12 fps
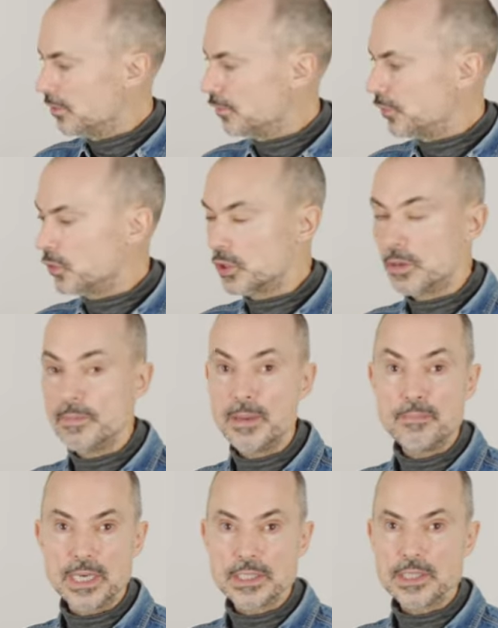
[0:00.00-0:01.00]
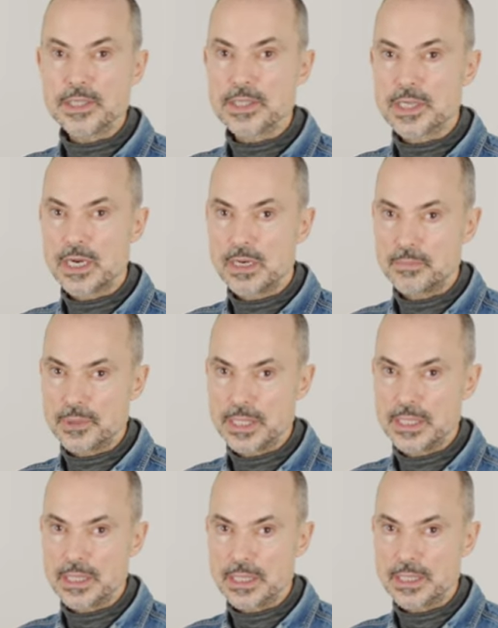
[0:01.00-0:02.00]
for a membrane to start
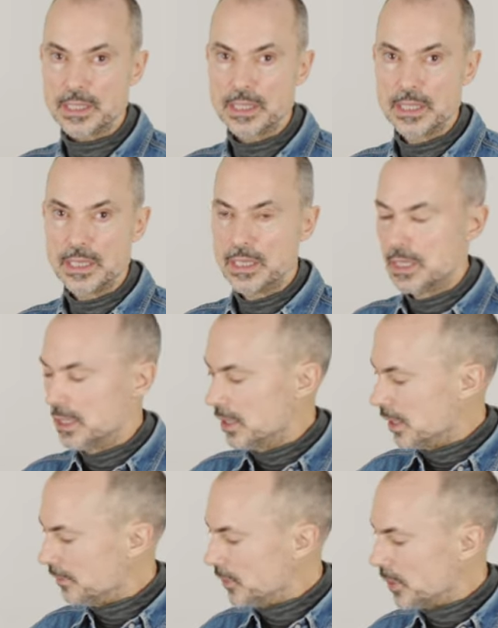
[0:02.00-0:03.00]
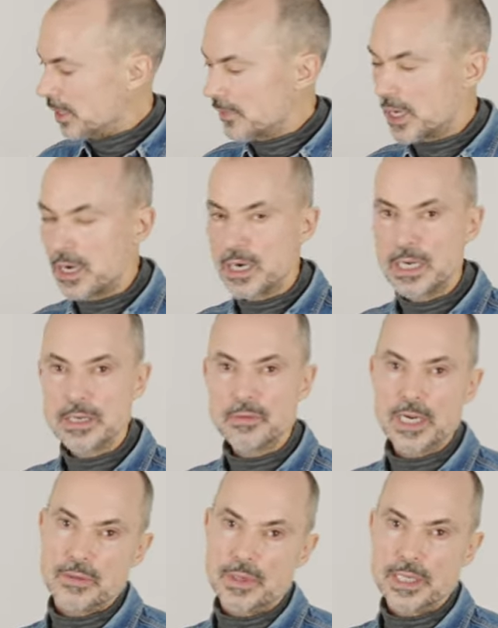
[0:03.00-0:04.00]
breathing. If you have a high
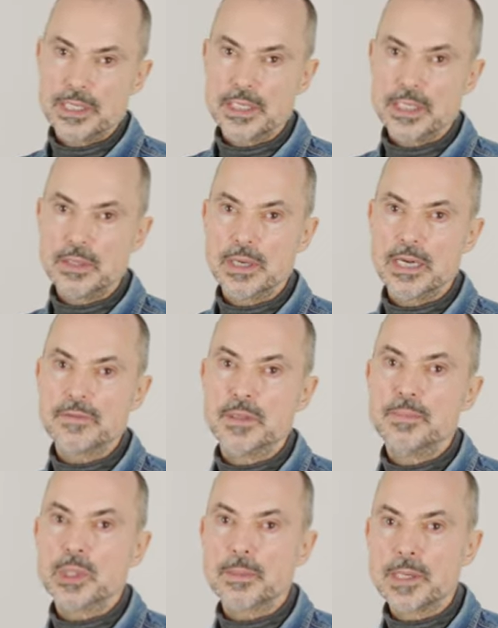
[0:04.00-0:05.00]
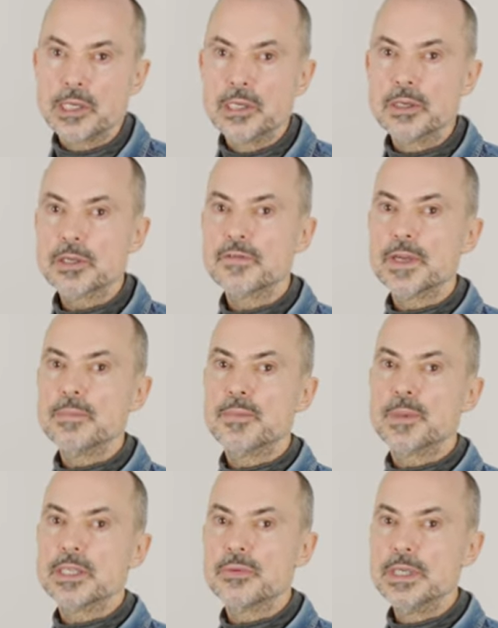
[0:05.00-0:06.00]
RET rating, you have to build up a lot of vapor
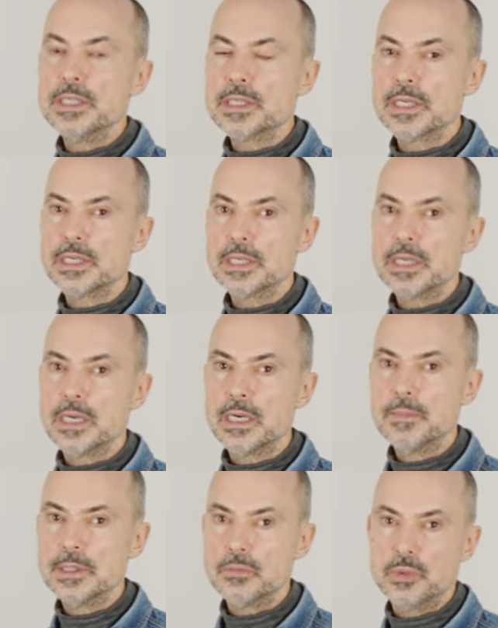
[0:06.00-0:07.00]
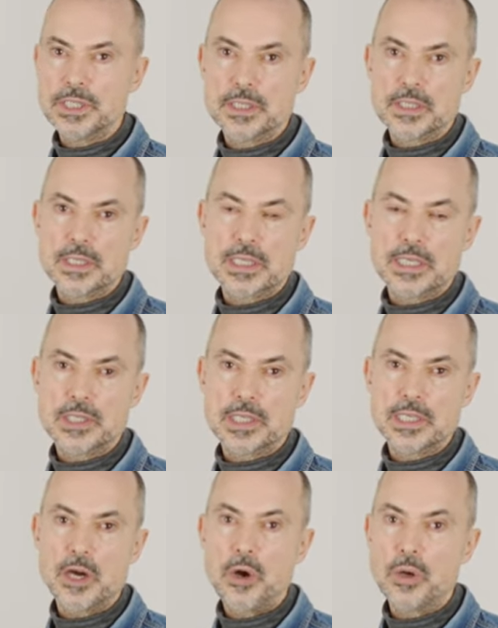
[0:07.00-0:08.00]
pressure inside a garment, which is
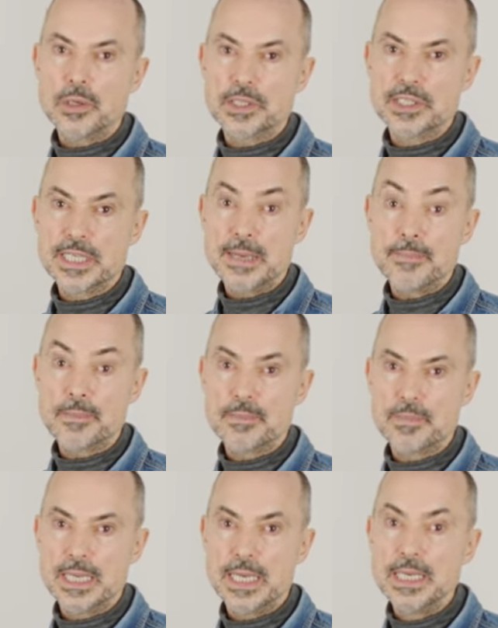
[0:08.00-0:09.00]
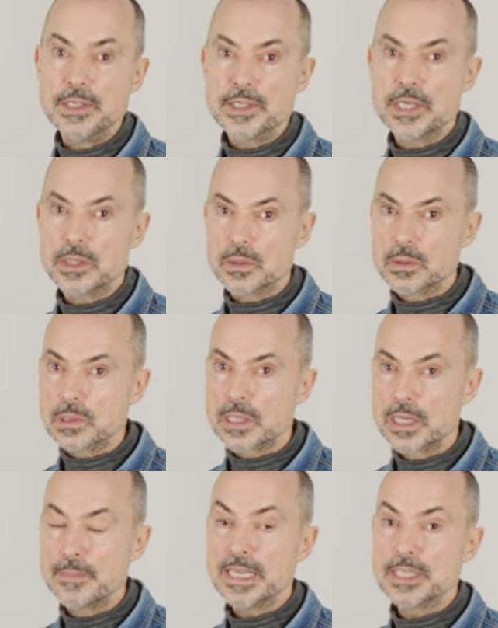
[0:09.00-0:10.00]
essentially hot, damp, internal
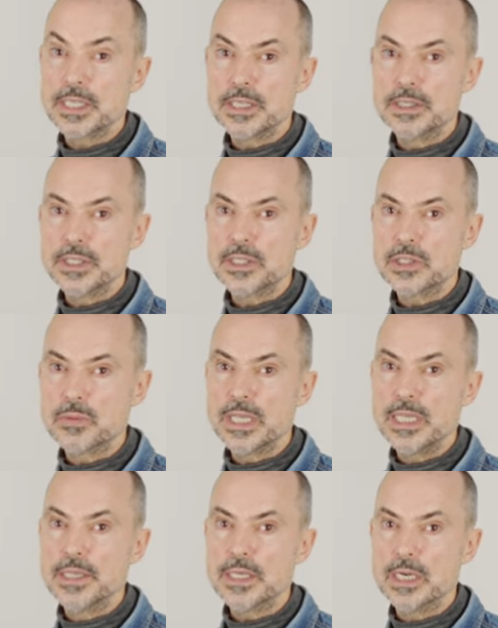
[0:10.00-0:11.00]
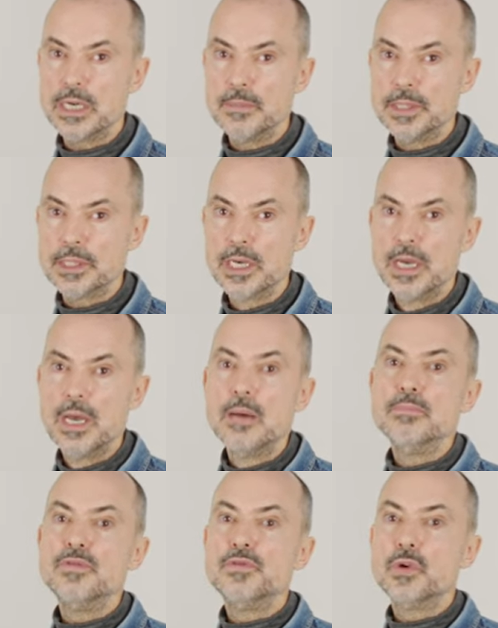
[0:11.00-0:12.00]
climatic conditions within the garment
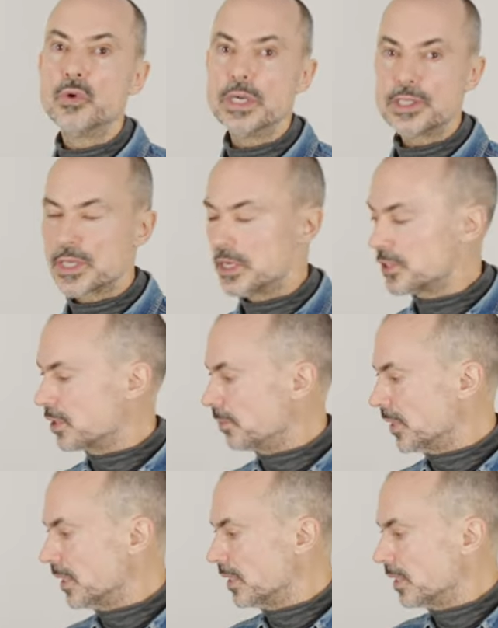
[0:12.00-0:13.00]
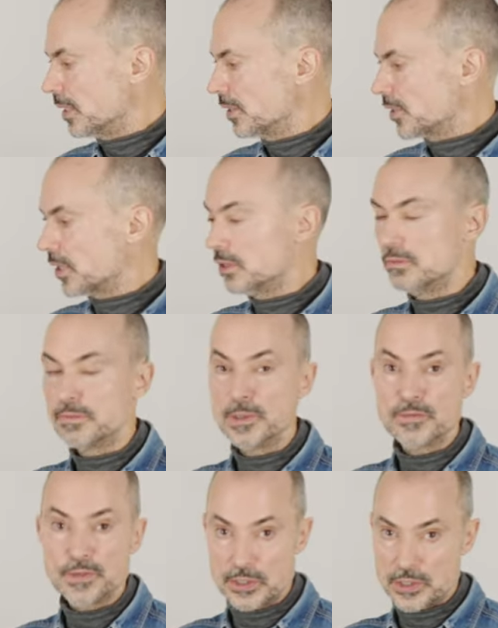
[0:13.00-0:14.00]
before it starts to breathe. So from a
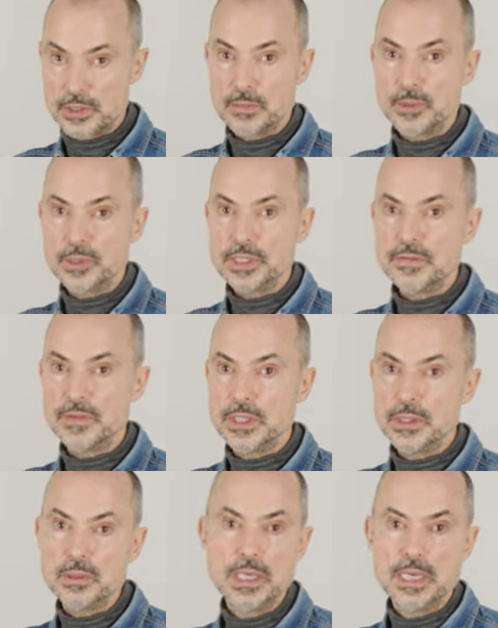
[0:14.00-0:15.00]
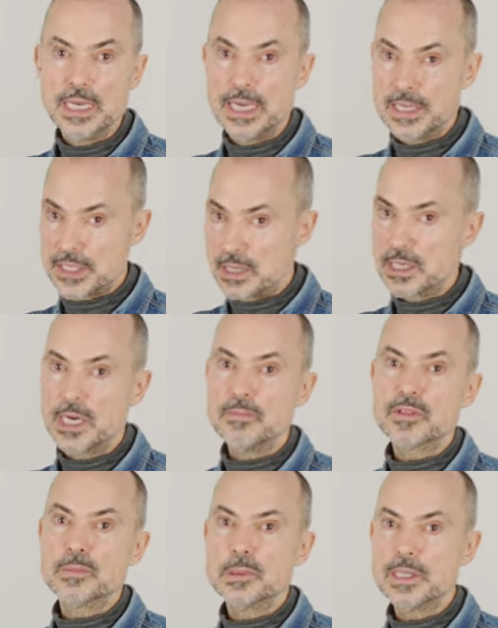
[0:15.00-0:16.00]
functional point of view, it's
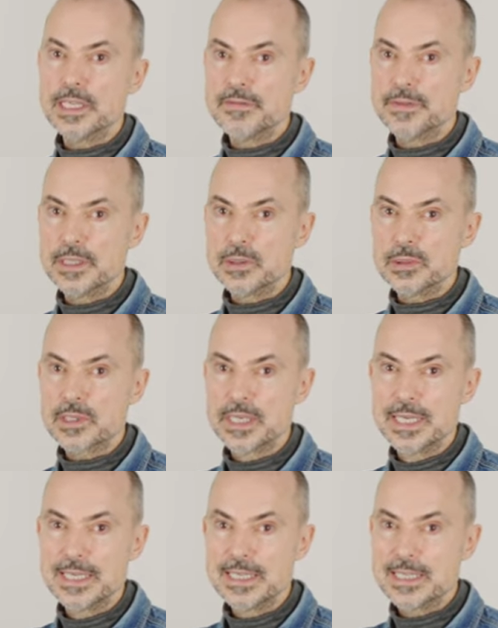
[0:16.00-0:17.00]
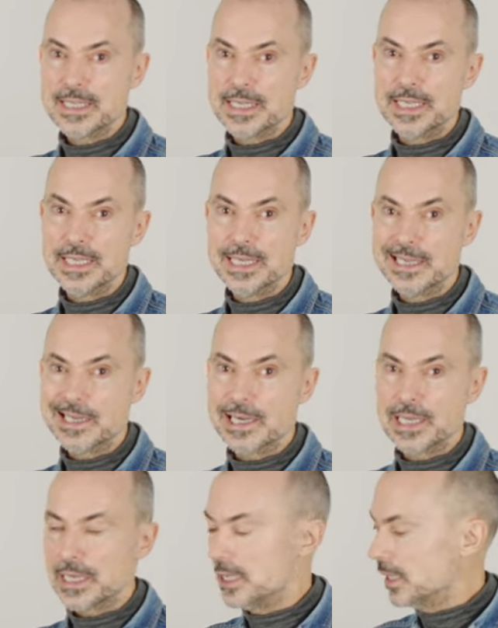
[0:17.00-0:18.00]
uncomfortable, it feels sticky and
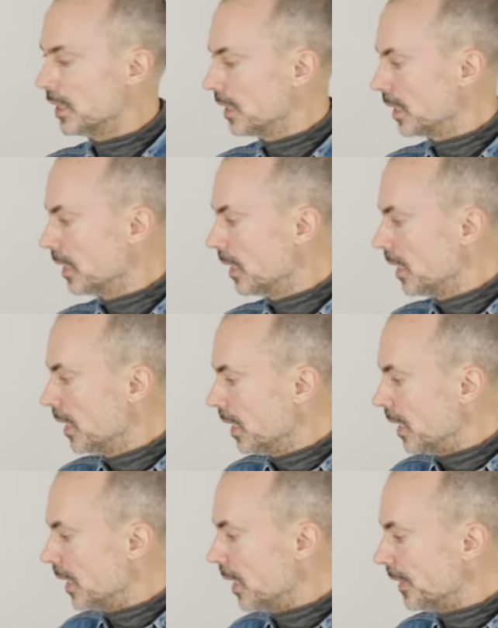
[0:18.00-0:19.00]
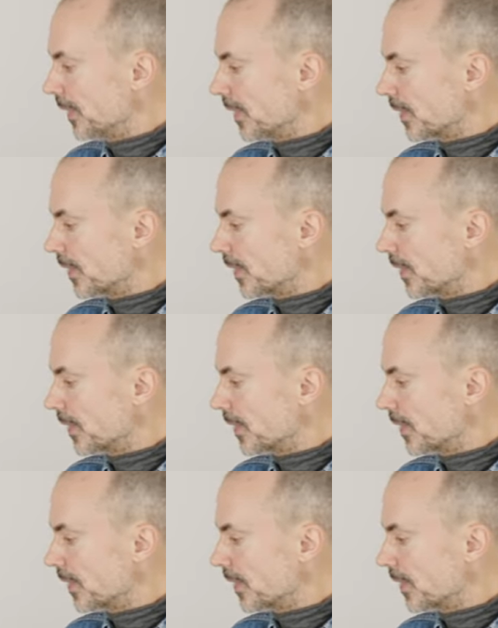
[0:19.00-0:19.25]
clingy. Uh, and